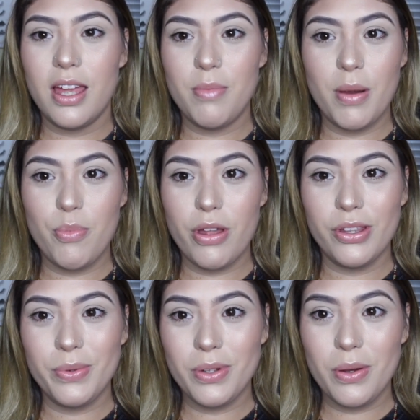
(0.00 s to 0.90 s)
And my
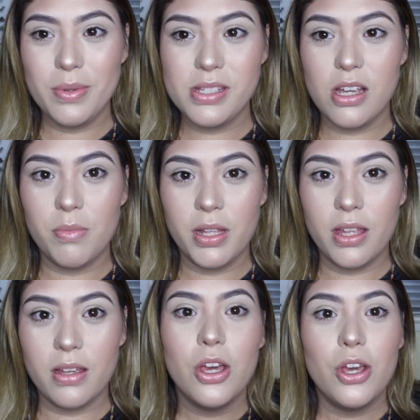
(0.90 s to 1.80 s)
brother would always tell me,
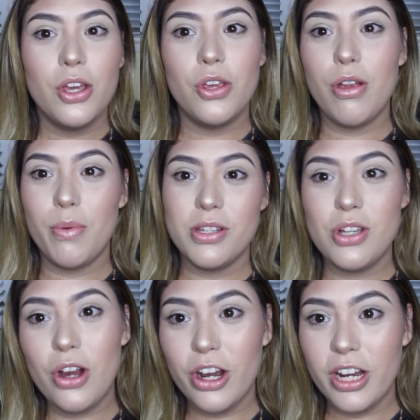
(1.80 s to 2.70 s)
like, you're
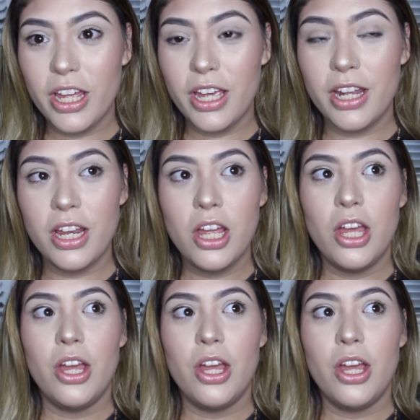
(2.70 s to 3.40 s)
retarded,